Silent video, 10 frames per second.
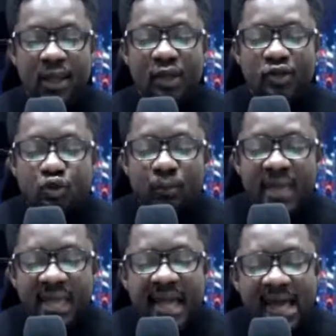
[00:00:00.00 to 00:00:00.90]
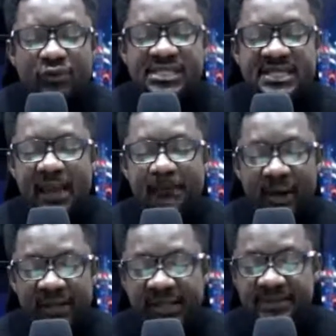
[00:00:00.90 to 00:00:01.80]
You may house their
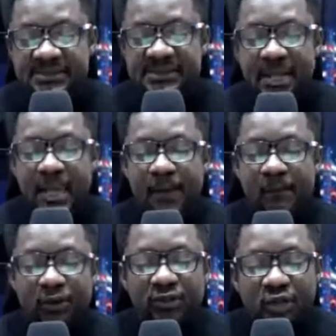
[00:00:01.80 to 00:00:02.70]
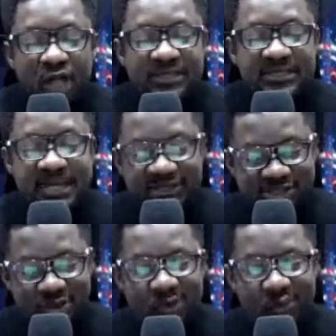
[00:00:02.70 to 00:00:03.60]
bodies, but not their
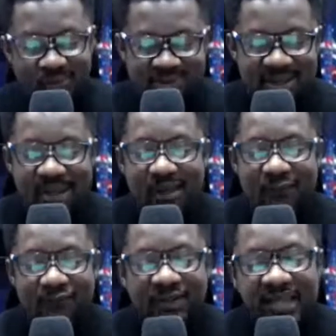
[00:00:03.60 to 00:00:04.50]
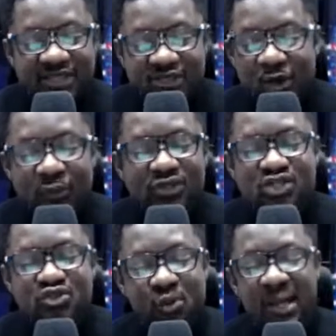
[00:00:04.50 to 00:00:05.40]
souls, for their souls
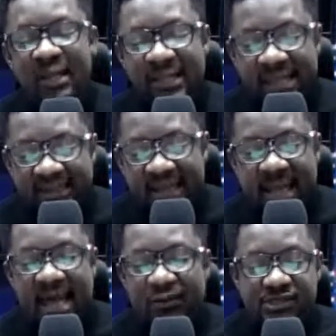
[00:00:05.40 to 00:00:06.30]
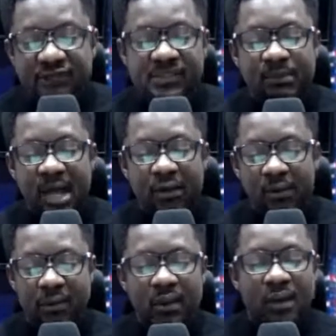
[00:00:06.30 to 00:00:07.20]
dwell in the house of tomorrow,
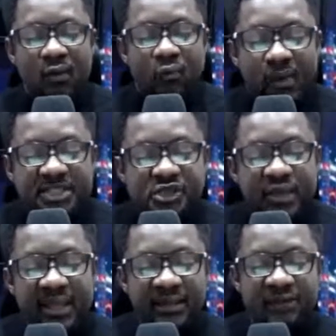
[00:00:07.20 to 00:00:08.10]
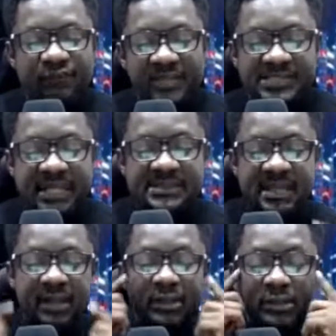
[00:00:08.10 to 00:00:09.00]
which you cannot visit,
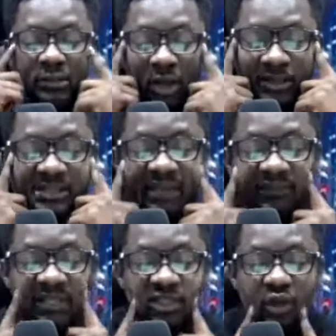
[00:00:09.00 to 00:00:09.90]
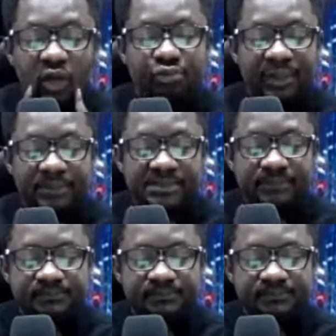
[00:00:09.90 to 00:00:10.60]
not even in your dreams.